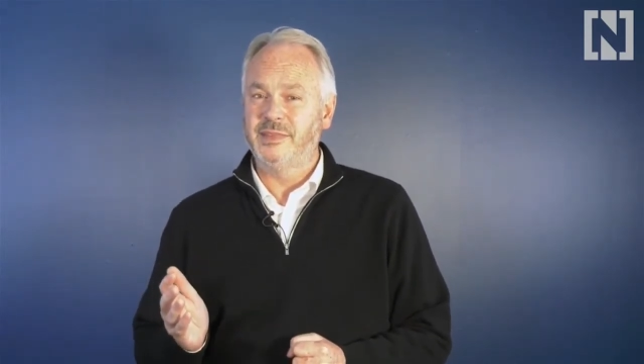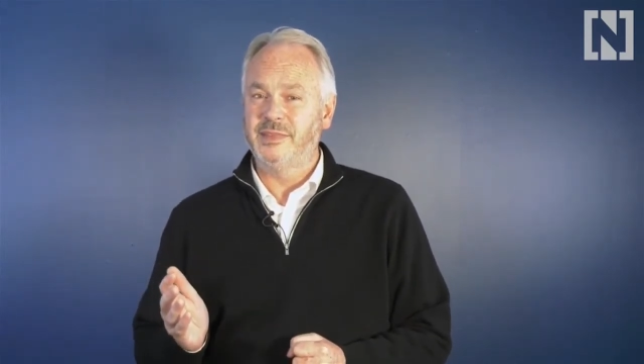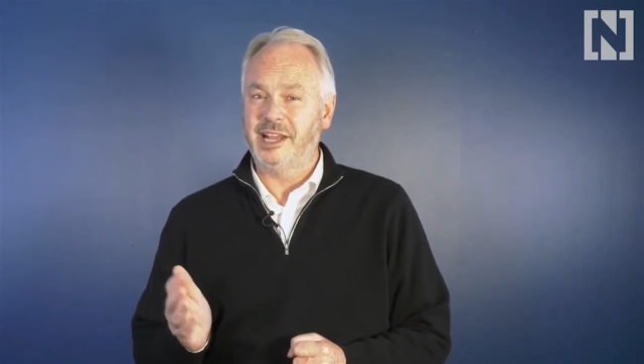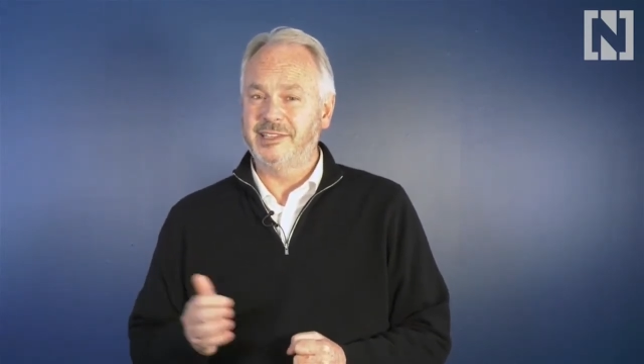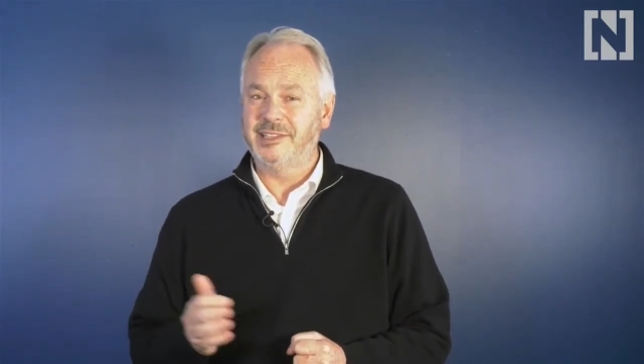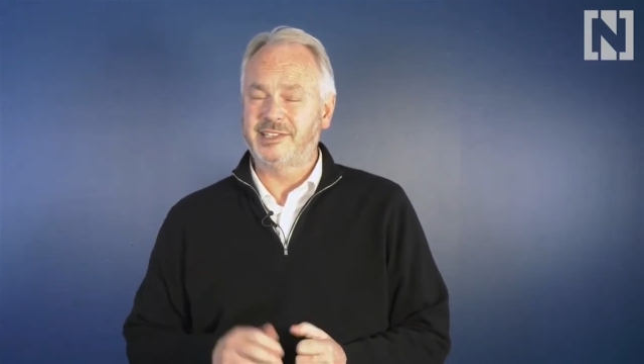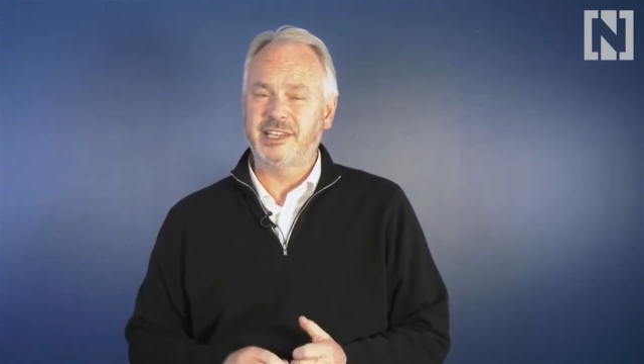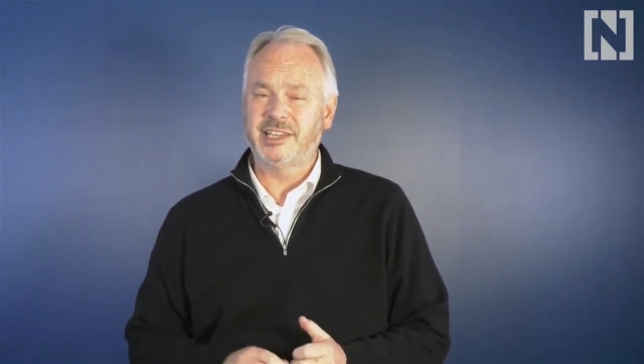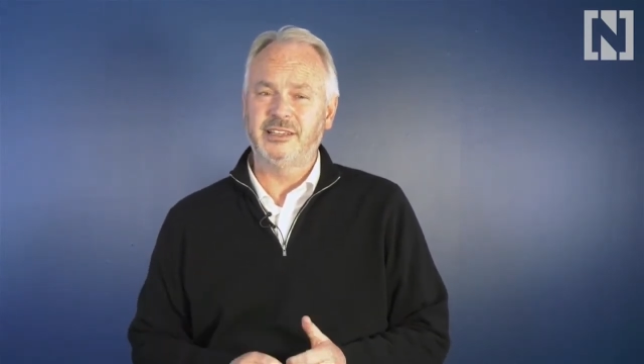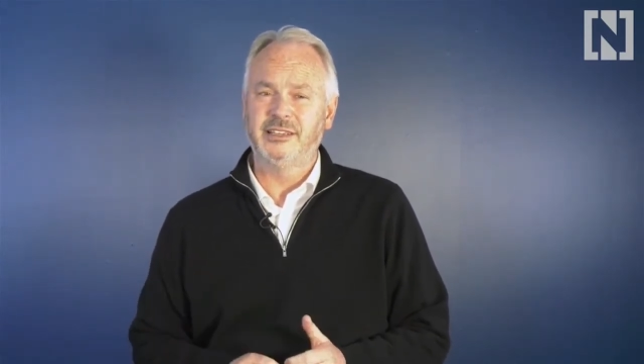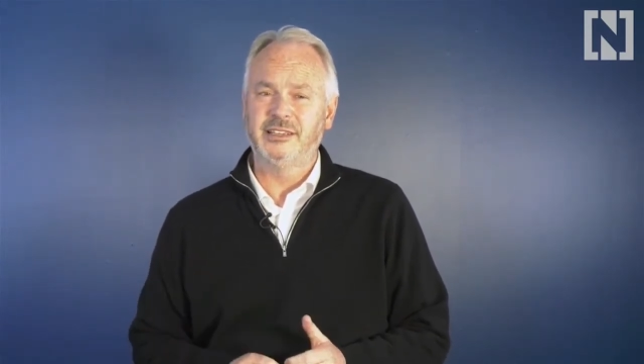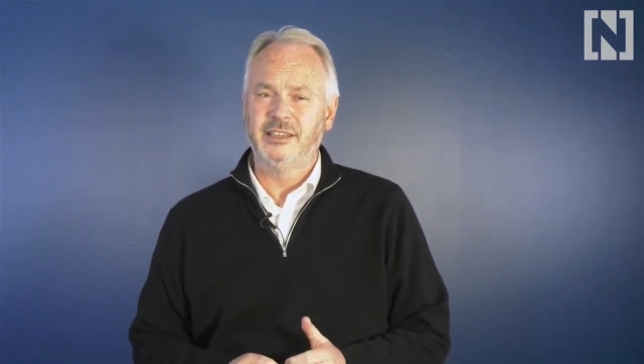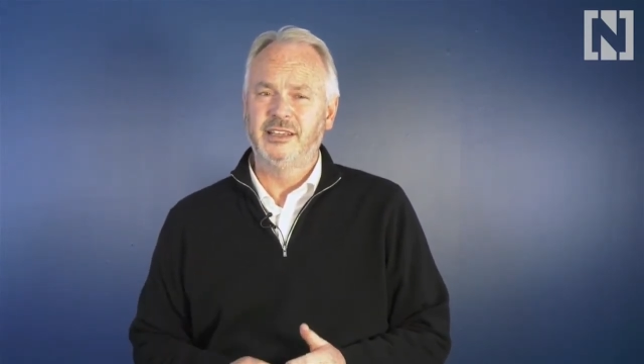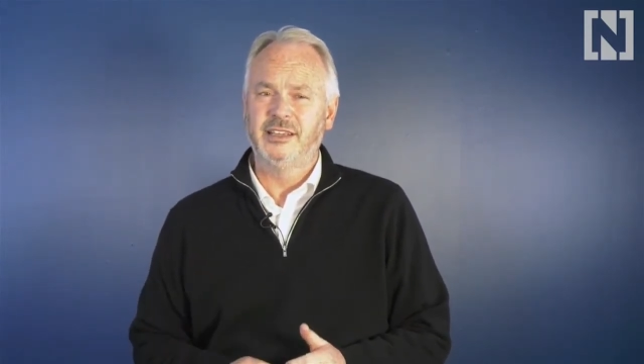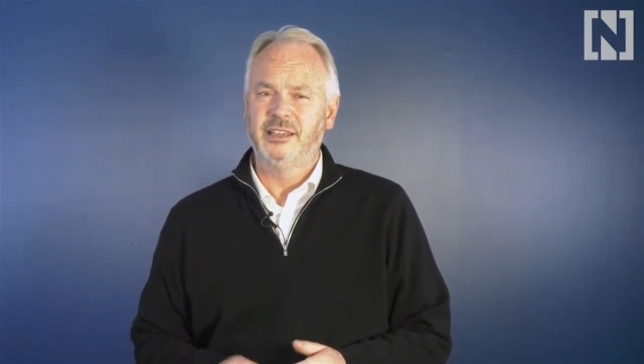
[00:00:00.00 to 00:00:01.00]
Answer:
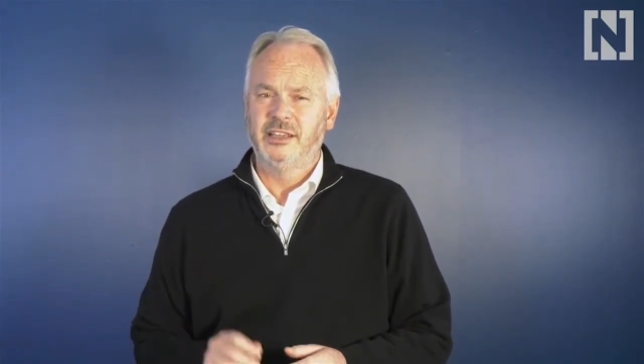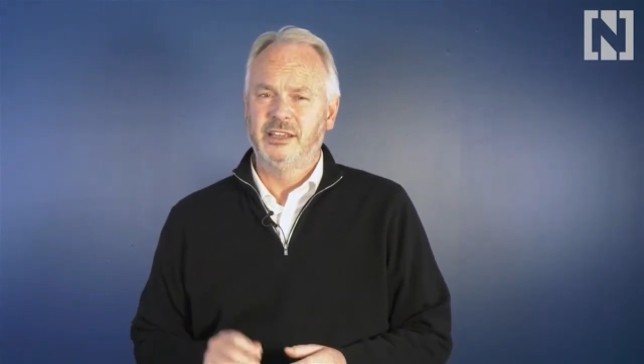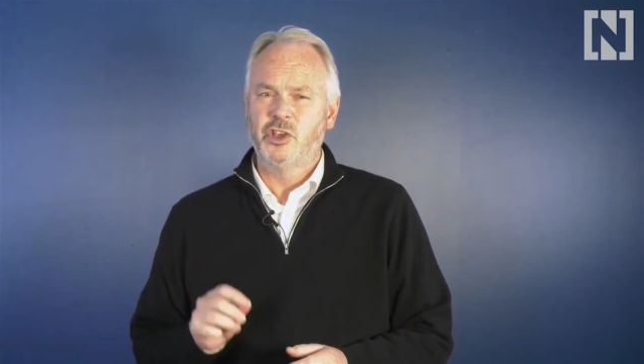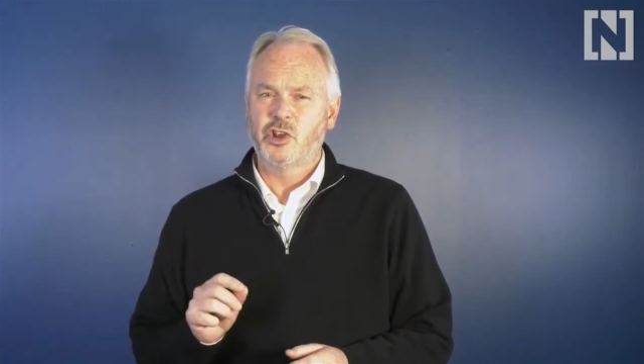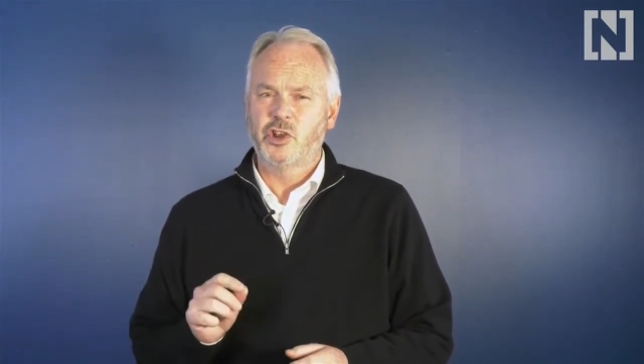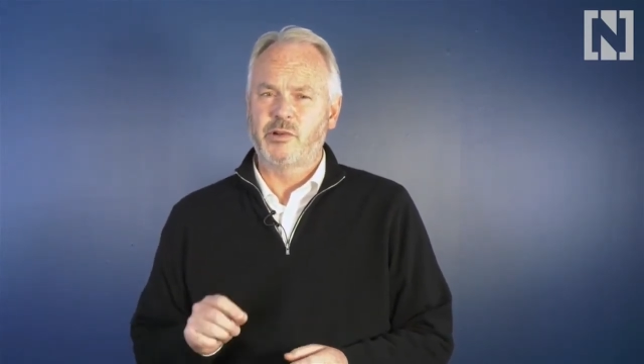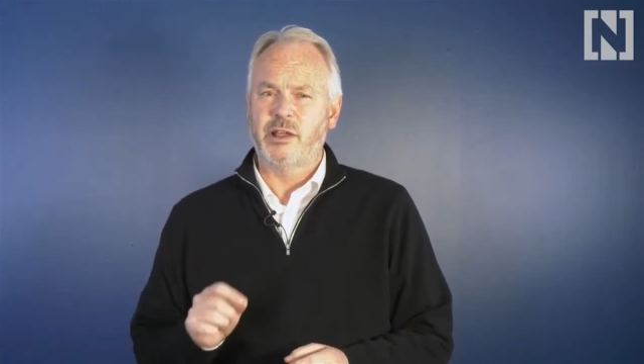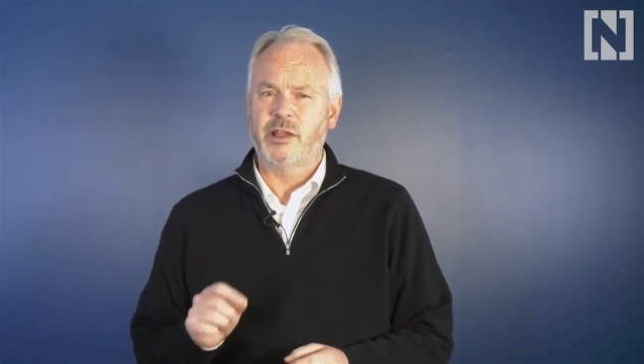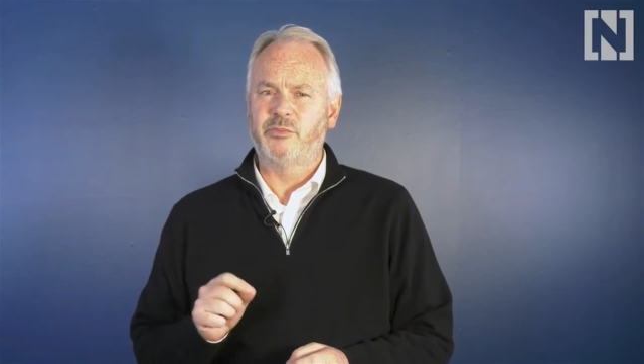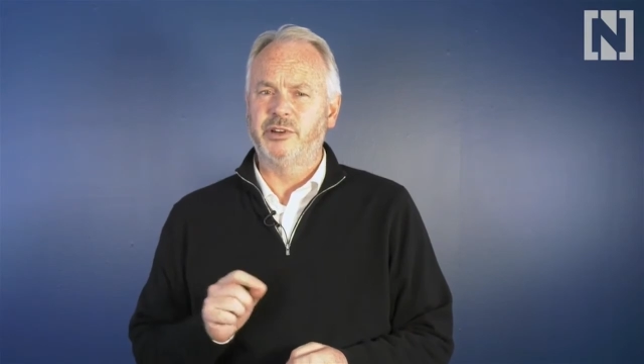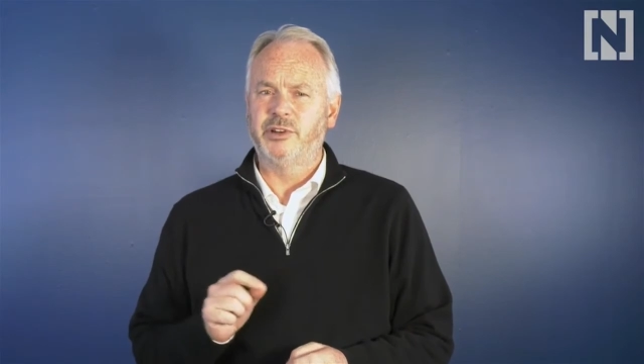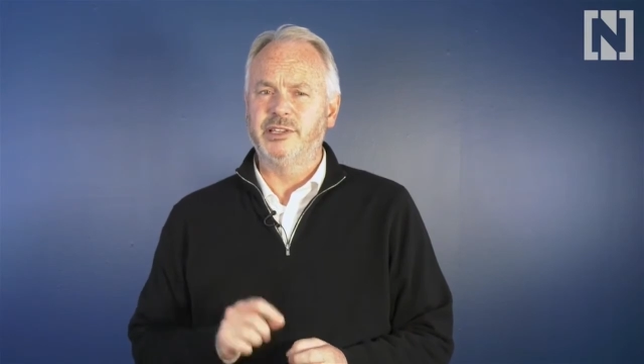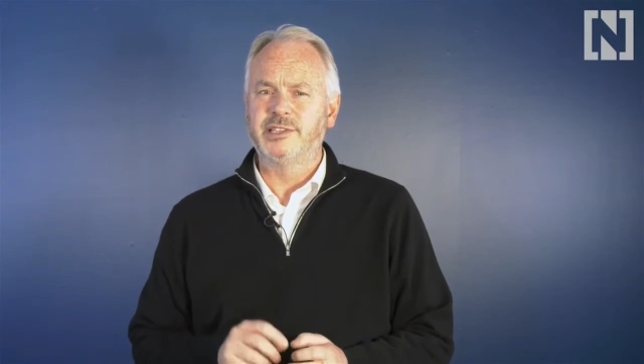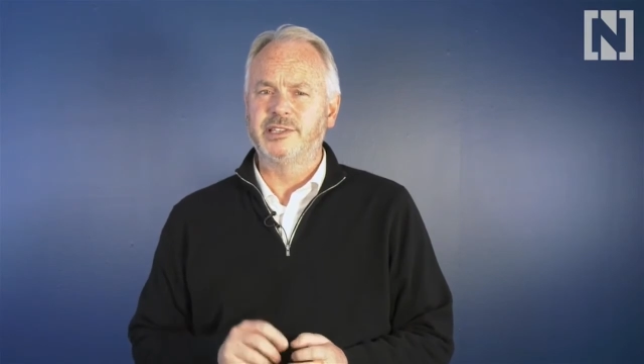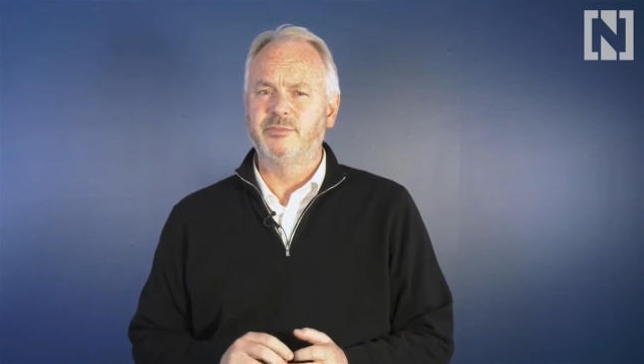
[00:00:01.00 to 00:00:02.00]
Crown
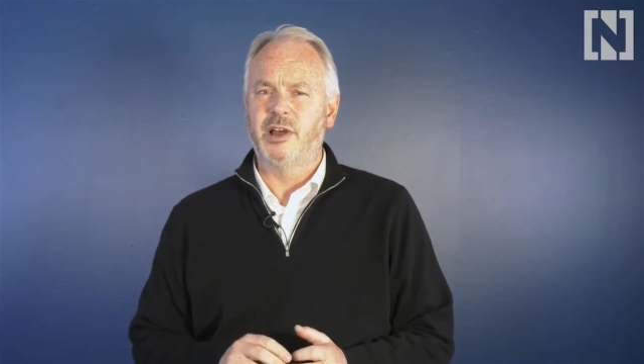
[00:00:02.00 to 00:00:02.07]
Prince